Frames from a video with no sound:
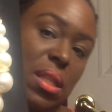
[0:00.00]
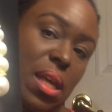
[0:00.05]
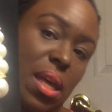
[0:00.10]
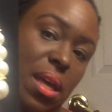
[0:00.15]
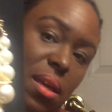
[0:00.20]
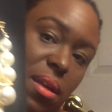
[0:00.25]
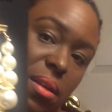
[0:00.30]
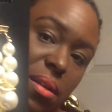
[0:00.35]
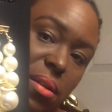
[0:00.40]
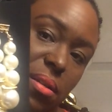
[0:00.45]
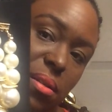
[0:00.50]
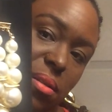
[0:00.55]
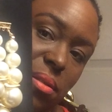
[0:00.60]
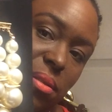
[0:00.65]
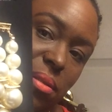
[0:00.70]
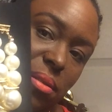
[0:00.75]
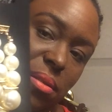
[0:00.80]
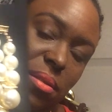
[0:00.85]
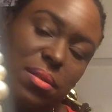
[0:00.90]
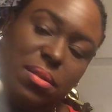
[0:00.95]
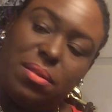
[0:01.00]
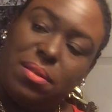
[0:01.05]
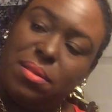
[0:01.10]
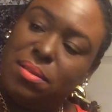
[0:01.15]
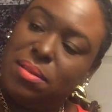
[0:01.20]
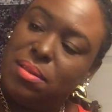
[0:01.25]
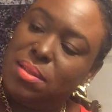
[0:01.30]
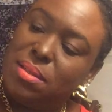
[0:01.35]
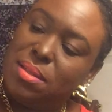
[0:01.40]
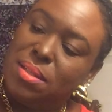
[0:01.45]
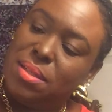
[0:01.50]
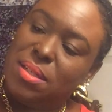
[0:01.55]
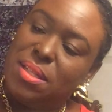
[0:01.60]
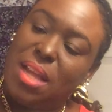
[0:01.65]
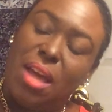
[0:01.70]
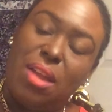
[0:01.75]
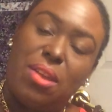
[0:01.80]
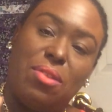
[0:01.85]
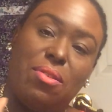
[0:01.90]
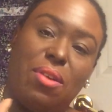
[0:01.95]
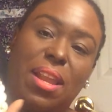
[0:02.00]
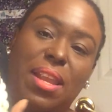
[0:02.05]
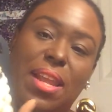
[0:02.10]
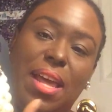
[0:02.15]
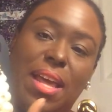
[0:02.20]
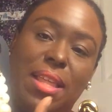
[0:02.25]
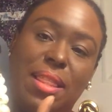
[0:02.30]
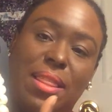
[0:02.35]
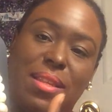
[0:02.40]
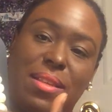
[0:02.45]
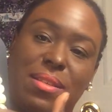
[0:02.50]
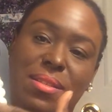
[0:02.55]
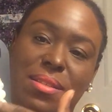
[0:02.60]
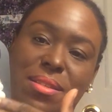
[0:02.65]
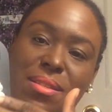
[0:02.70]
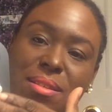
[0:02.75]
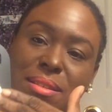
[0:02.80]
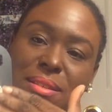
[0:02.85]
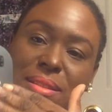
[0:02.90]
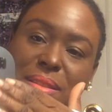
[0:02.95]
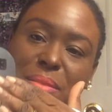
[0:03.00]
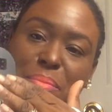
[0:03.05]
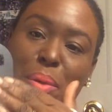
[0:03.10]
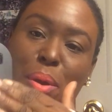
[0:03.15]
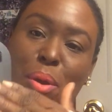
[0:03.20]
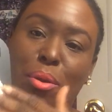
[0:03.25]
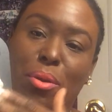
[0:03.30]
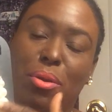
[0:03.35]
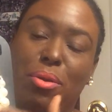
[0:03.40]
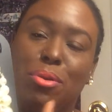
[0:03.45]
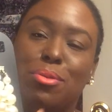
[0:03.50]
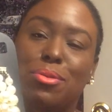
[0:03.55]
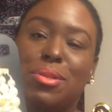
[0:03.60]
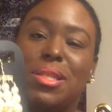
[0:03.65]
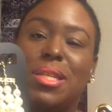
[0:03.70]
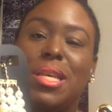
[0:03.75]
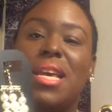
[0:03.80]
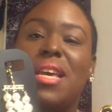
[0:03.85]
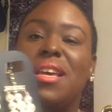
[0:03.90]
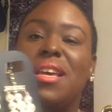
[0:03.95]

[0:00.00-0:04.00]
at that. Y'all know I like this, the pearls.